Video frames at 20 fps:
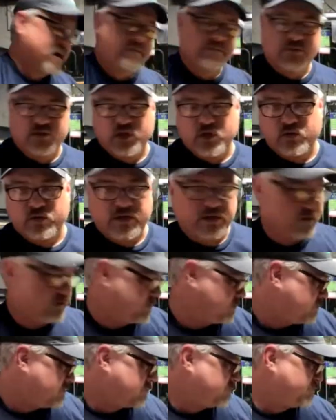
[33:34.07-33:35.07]
I'm joking.
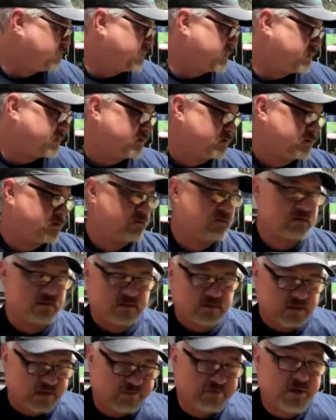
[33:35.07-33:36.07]
But
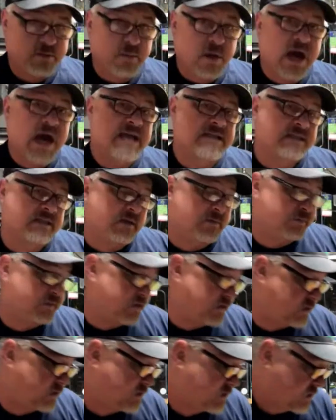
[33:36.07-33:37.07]
if you buy
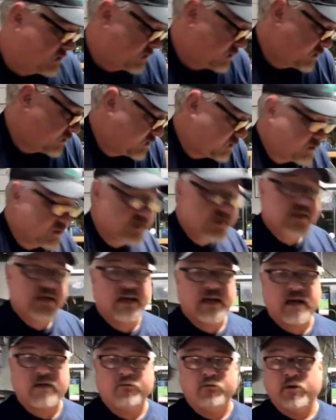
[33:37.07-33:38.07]
something,
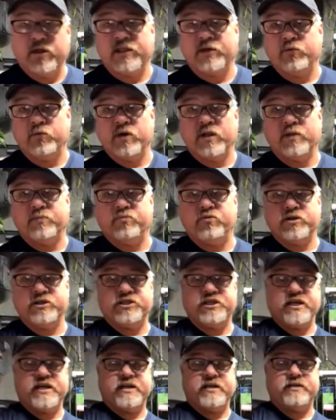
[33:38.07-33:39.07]
I really will
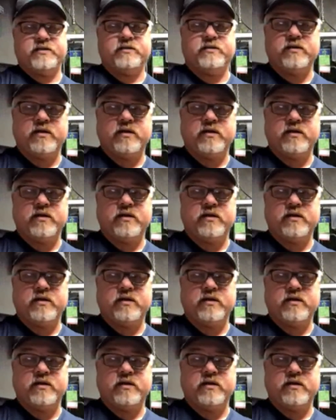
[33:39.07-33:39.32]
appreciate it.